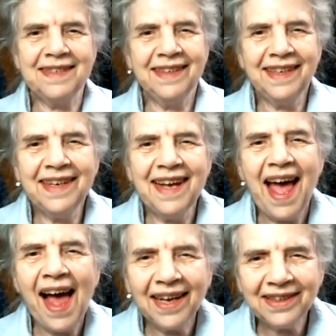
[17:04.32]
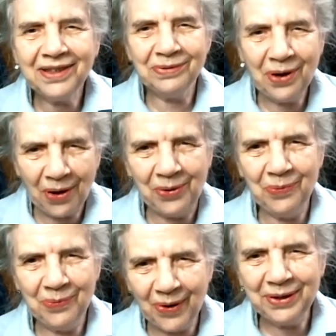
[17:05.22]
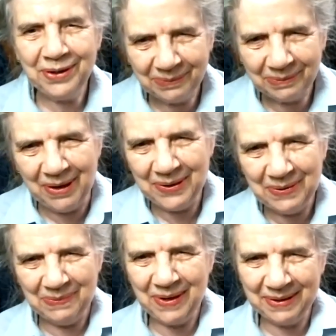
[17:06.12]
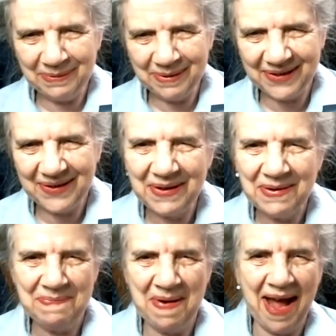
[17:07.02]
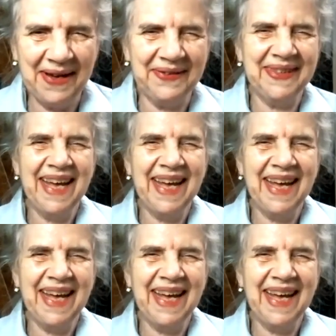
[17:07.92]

like I had to know what it was all about.